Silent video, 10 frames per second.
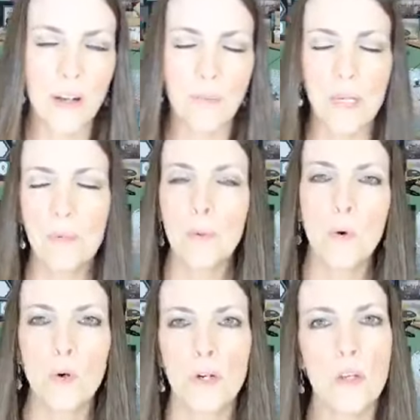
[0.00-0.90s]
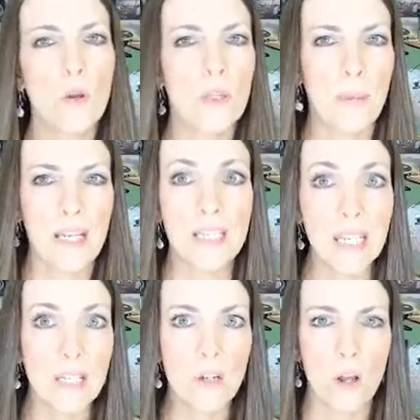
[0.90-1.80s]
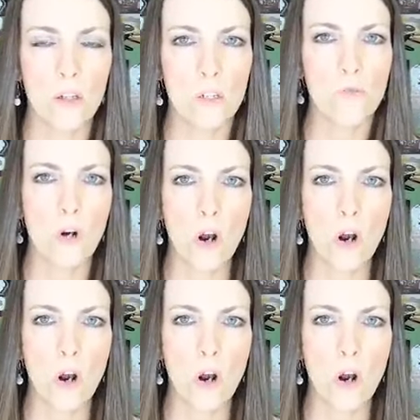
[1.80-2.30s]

a minimum order, you only pay $10 for